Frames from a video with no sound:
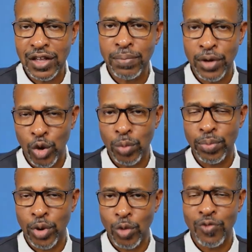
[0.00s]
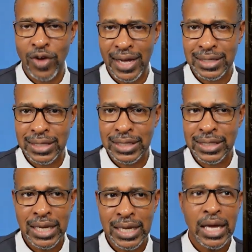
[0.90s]
Pope, Pope Francis,
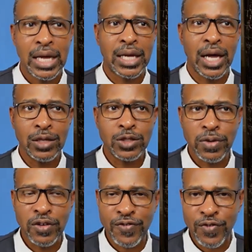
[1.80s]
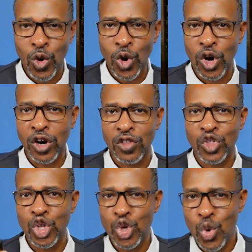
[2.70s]
comes before the
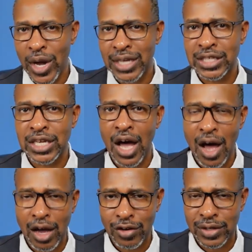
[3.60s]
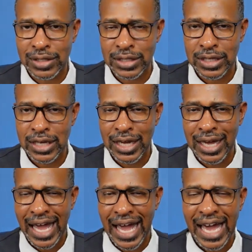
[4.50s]
US Congress.
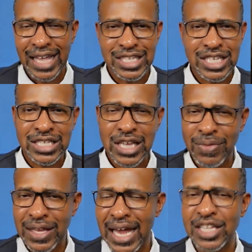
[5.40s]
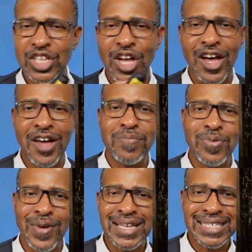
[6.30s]
And this is something that is
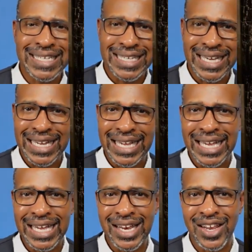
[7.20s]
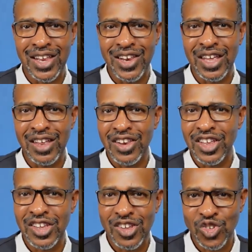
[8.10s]
unprecedented in, in, in the
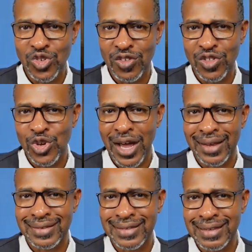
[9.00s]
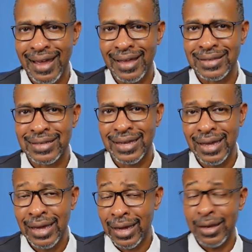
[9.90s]
history of the United States
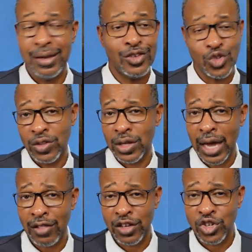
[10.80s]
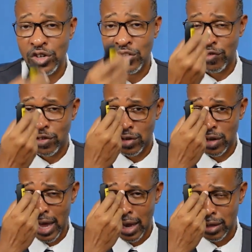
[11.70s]
and in the history of the Catholic Church to
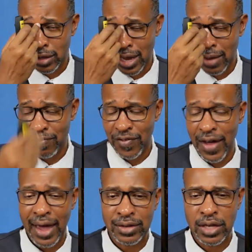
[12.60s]
that, to that fact.